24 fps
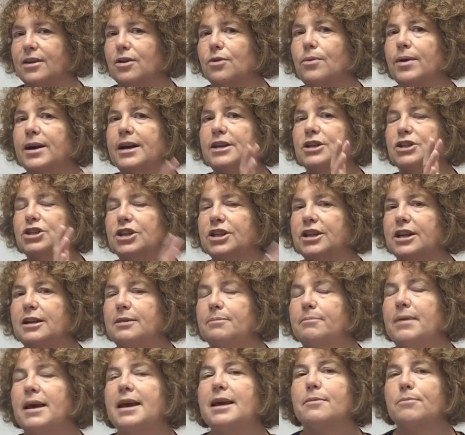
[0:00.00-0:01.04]
equation
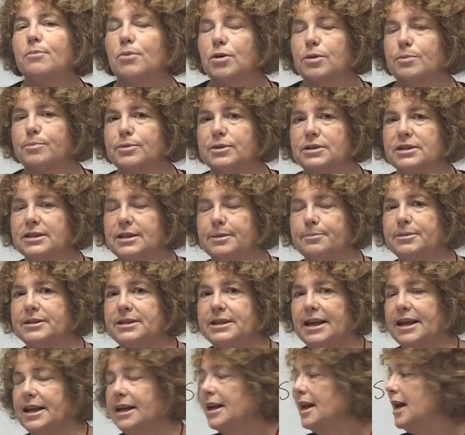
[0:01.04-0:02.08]
and make more
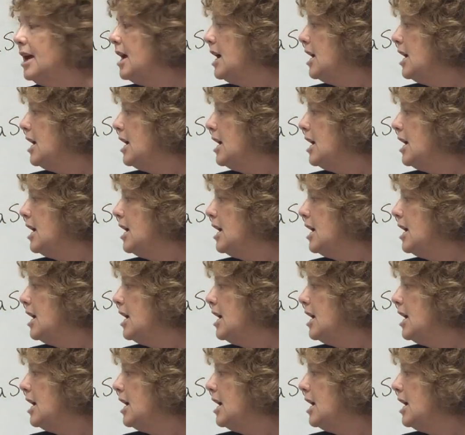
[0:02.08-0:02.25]
precipitate.